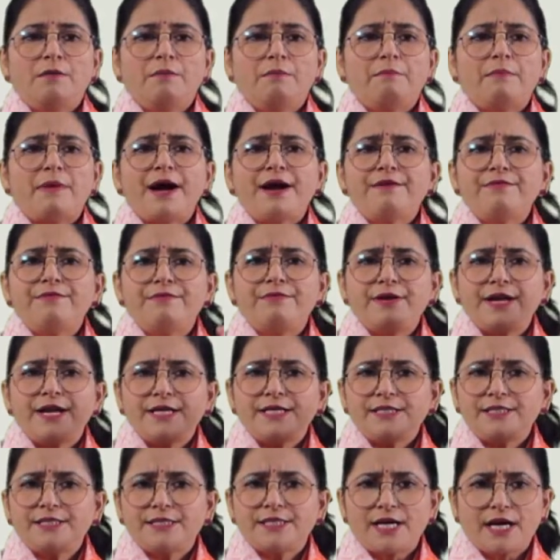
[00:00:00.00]
My
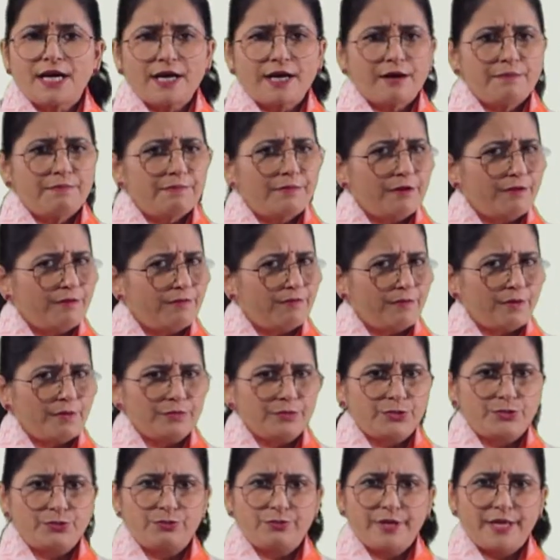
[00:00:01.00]
friend Sarah
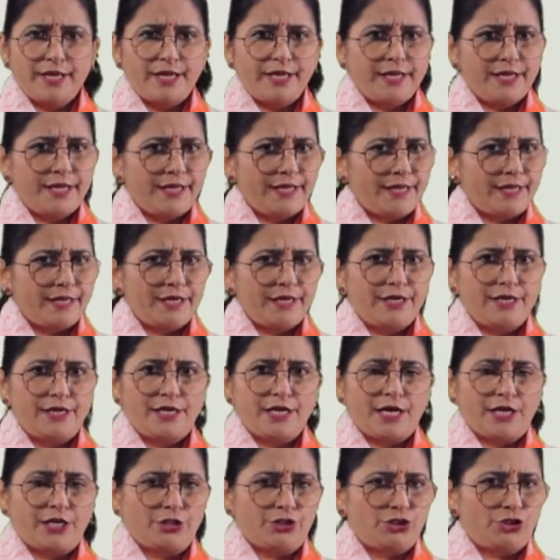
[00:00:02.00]
performs well in her
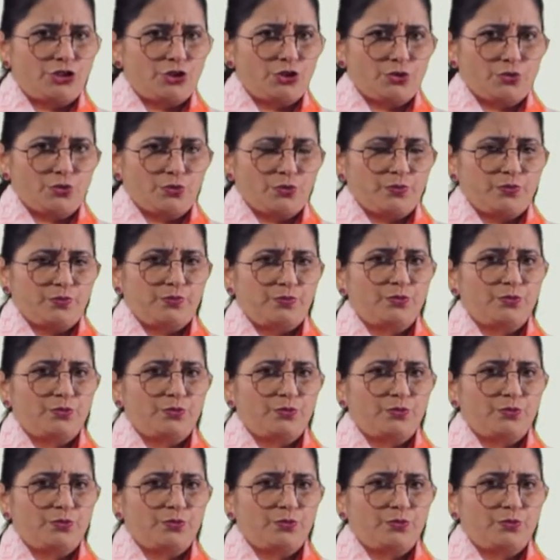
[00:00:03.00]
dance show.